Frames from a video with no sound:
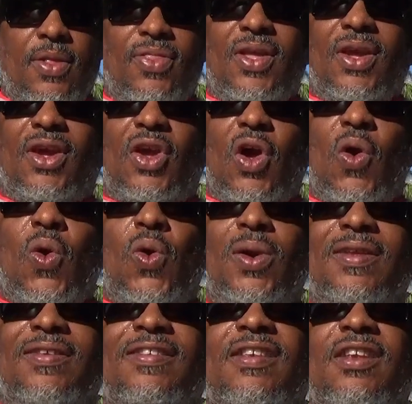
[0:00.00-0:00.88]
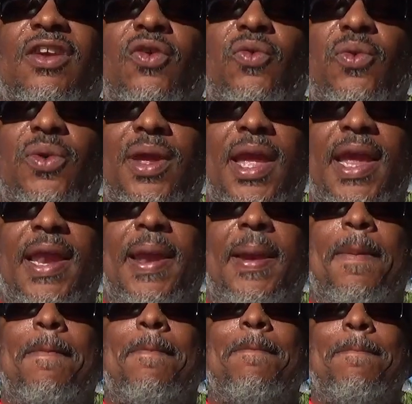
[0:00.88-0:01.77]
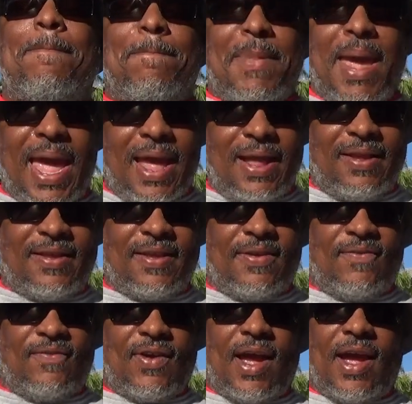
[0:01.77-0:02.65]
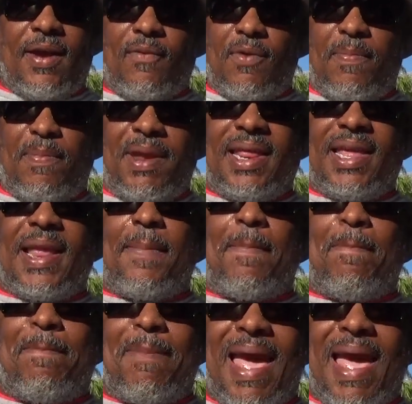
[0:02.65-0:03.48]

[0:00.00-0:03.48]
Their goal is to create massive, I repeat again,